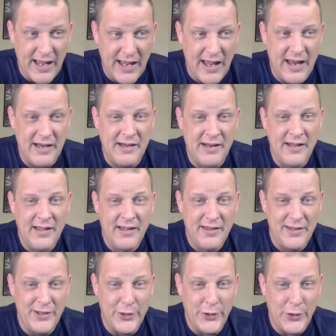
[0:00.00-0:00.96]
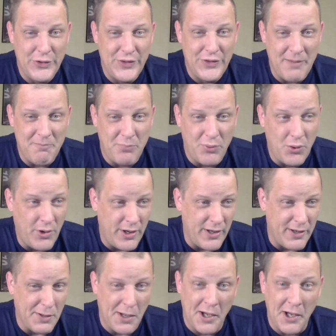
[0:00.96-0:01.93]
And, you know, they
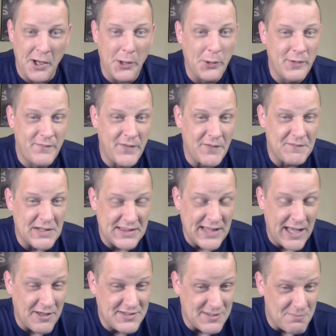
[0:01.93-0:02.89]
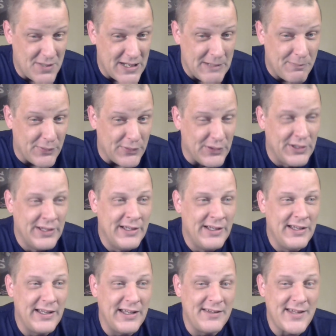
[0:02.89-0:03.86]
put 150,000 people
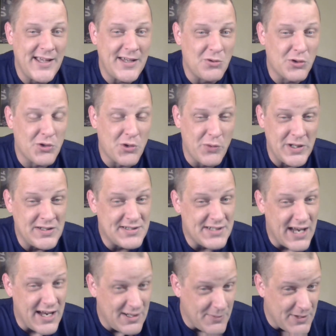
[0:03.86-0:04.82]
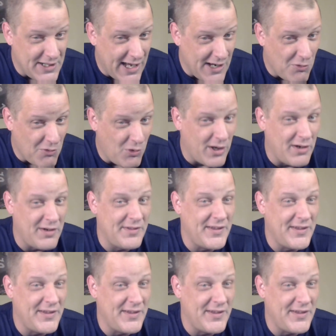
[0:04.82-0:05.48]
in that North Korean stadium in night one.